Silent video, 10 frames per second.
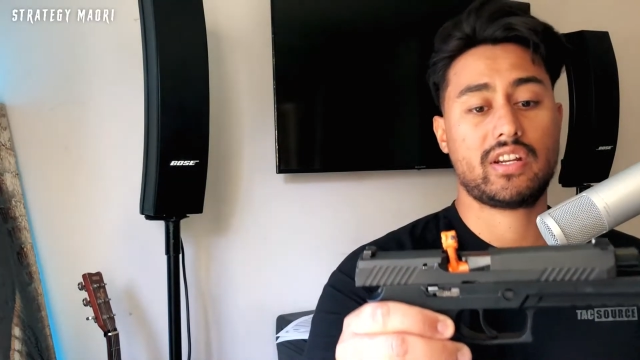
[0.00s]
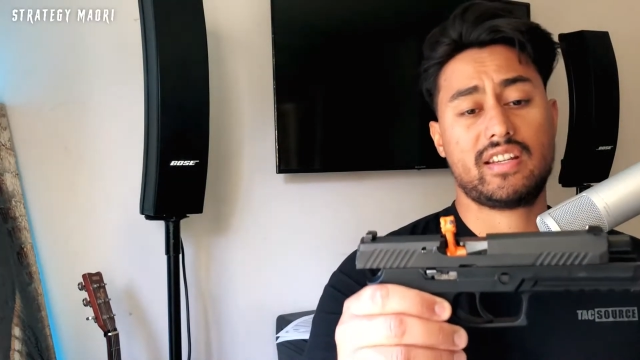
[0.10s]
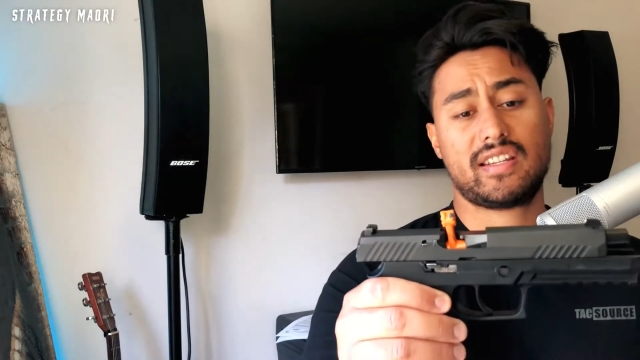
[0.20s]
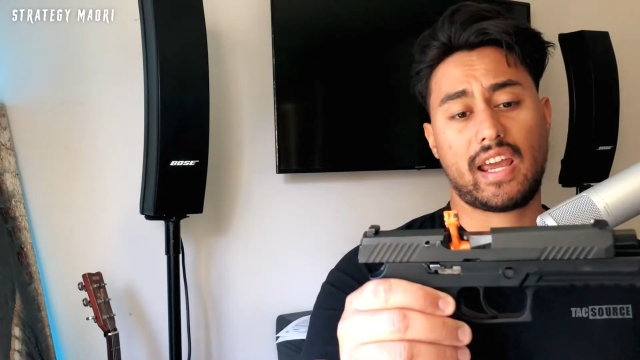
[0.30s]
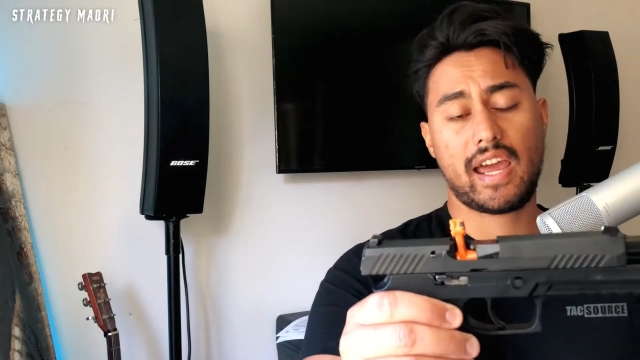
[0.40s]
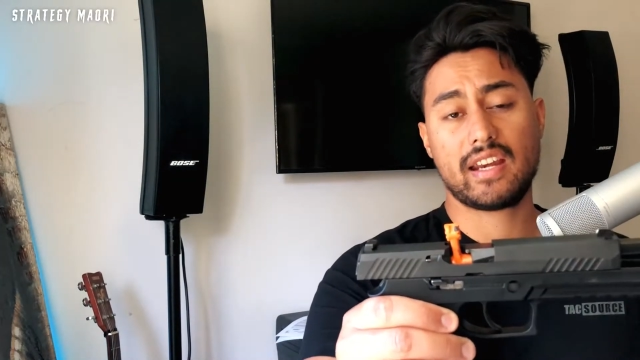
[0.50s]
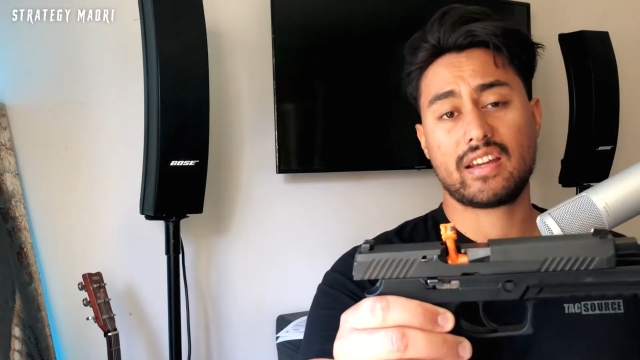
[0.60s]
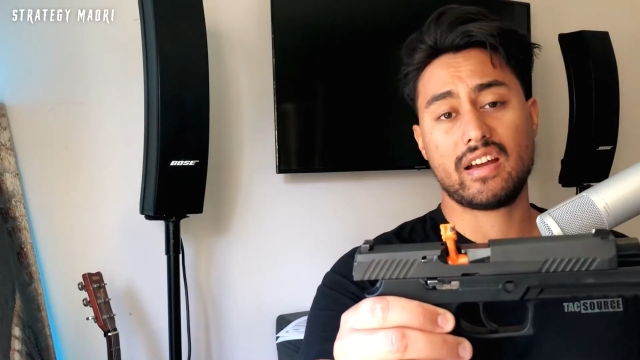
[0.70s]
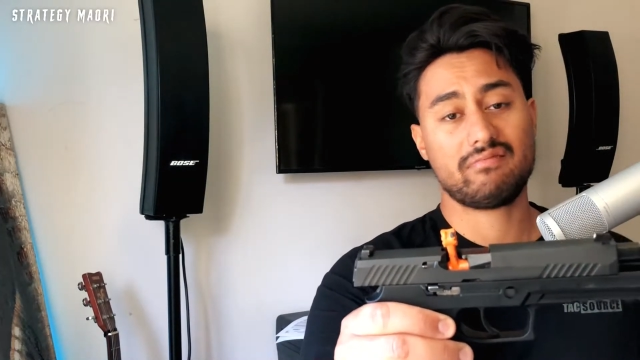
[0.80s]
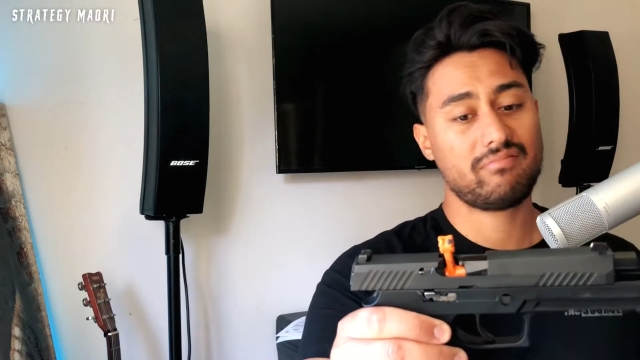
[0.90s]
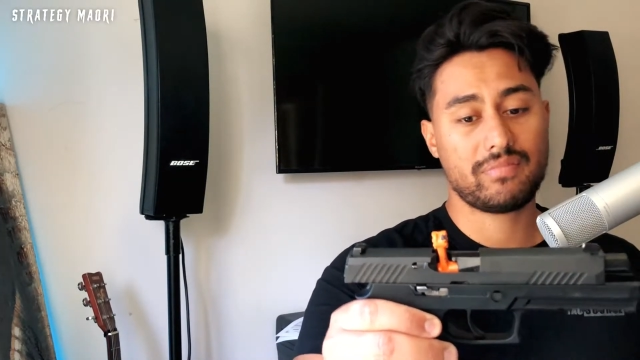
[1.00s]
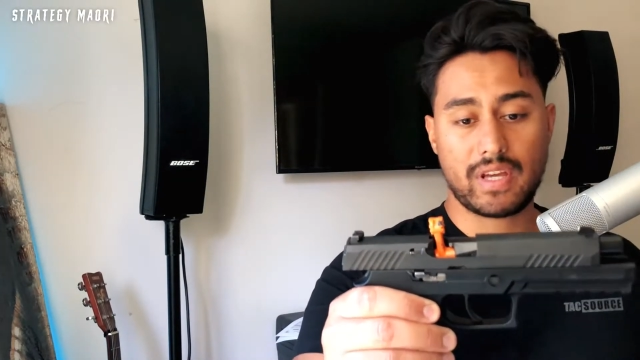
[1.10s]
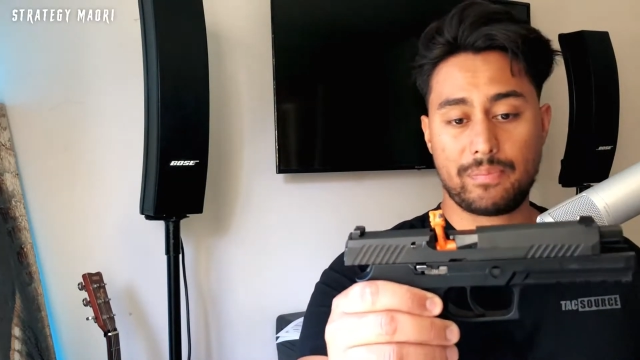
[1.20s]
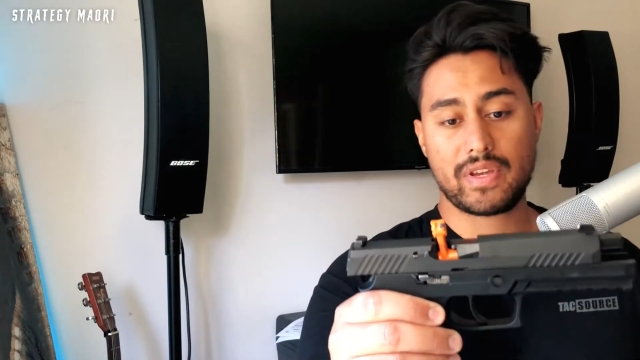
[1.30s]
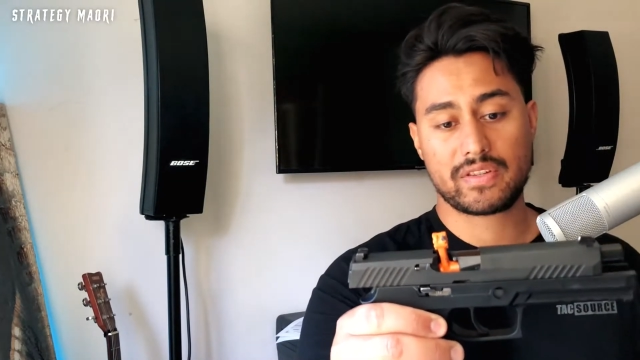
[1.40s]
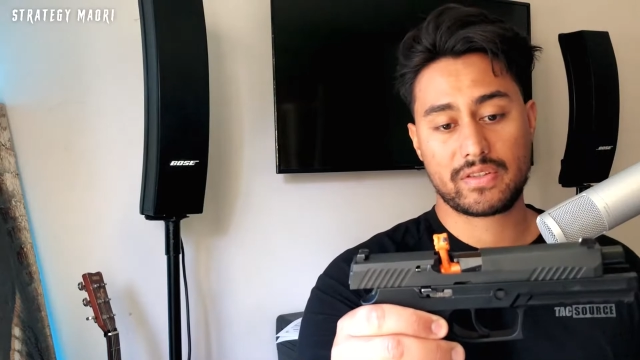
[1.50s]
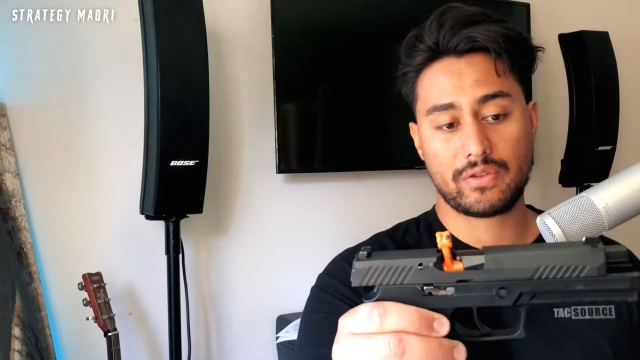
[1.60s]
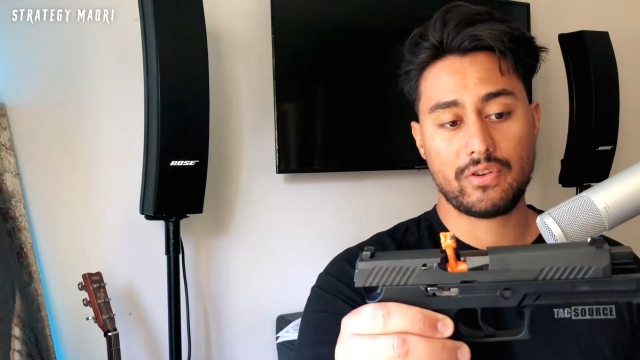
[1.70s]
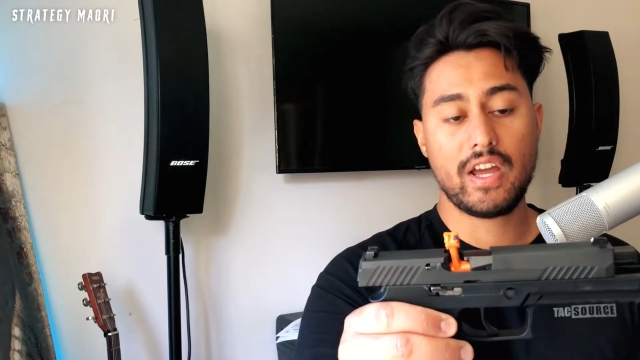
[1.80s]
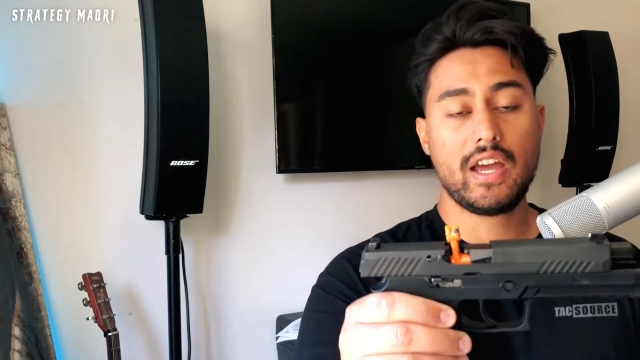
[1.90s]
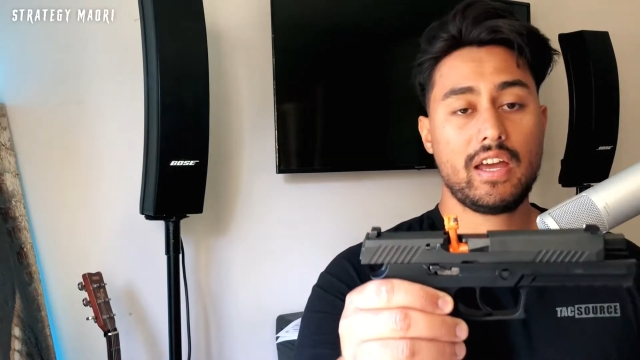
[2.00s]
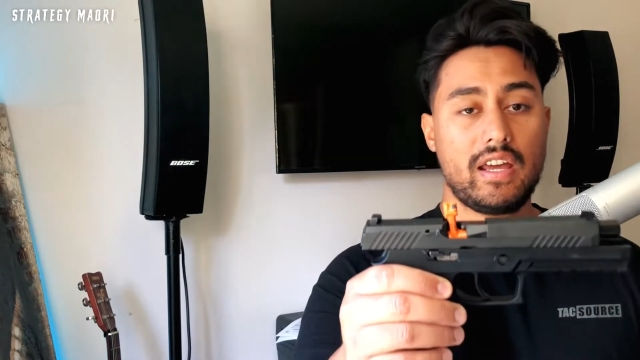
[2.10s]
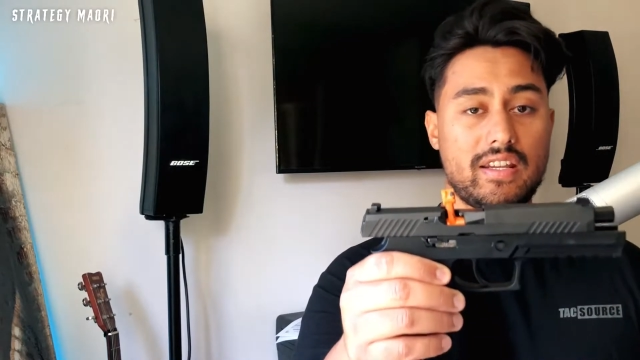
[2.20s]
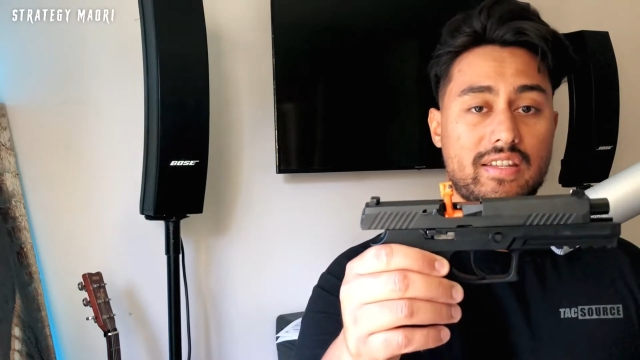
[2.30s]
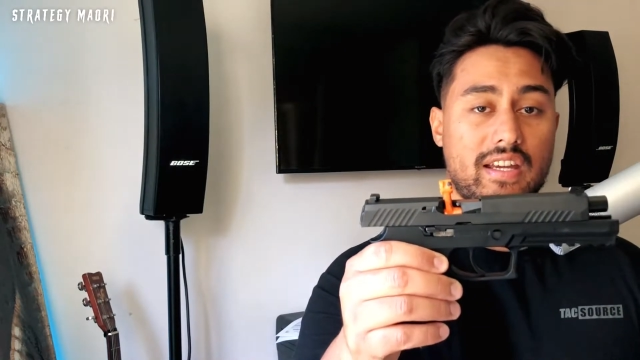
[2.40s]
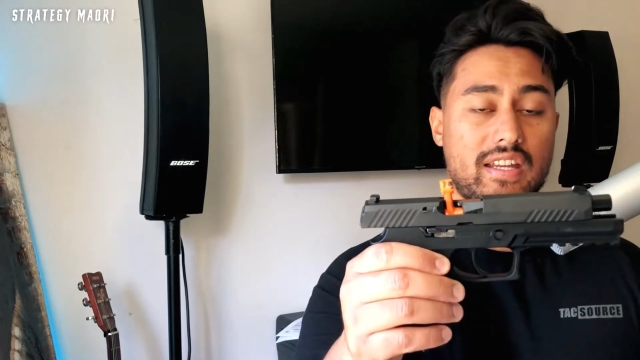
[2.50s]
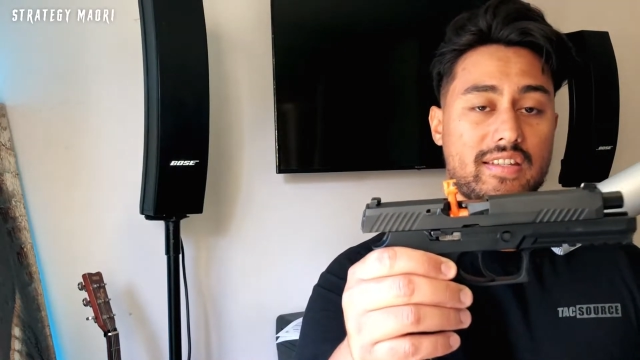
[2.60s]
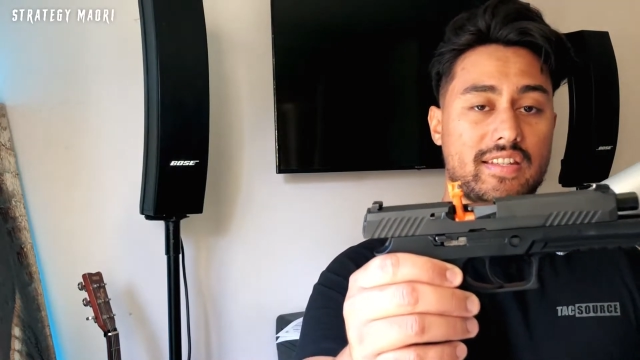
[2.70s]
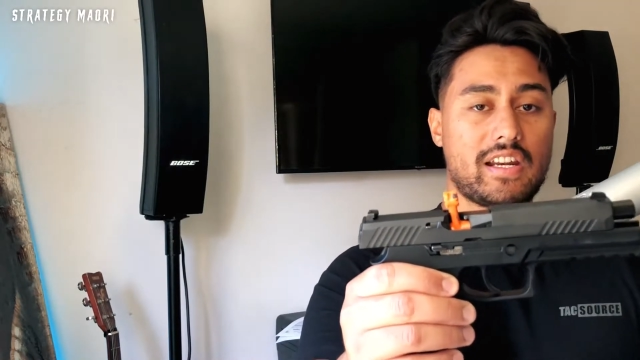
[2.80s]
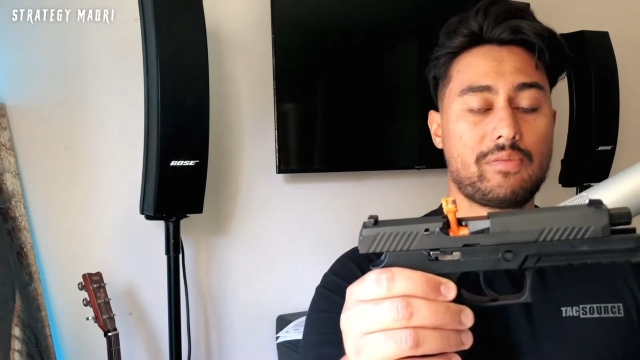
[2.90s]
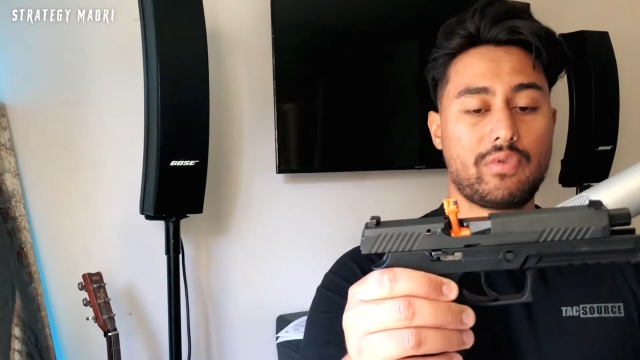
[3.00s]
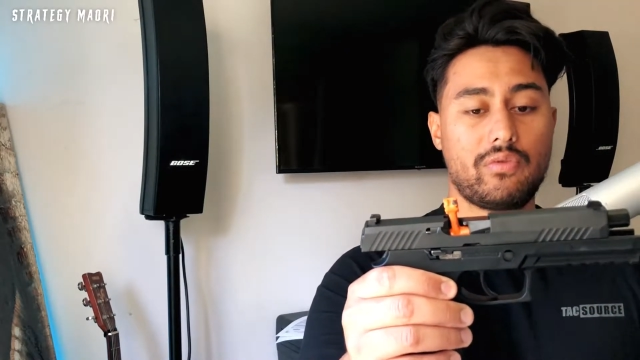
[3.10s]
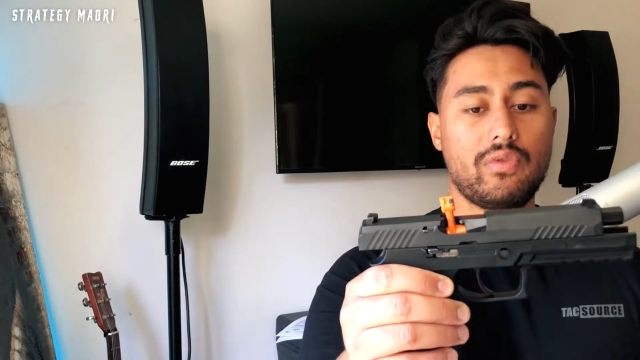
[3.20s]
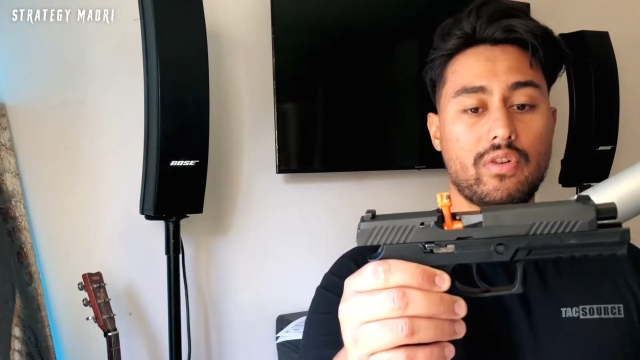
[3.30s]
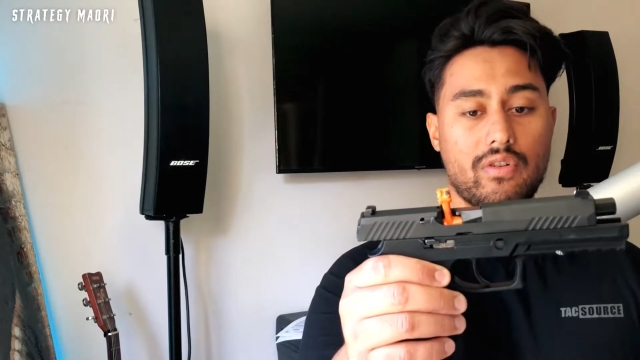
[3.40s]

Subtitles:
It is a handgun, a pistol, it is a concealable